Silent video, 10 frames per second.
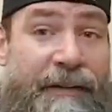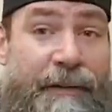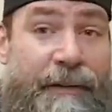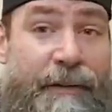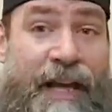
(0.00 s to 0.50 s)
do
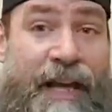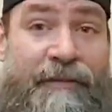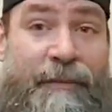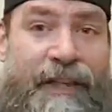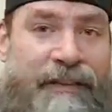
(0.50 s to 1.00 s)
live
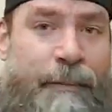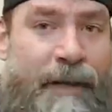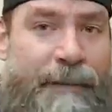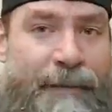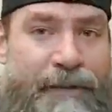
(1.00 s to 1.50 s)
because I'll probably
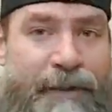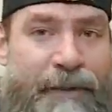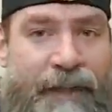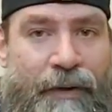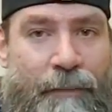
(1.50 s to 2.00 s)
be shooting it
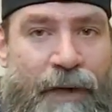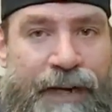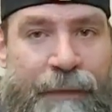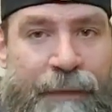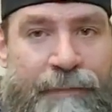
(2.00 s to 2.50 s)
on Brian
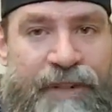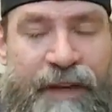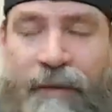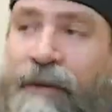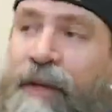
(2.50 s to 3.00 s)
Ambs' channel.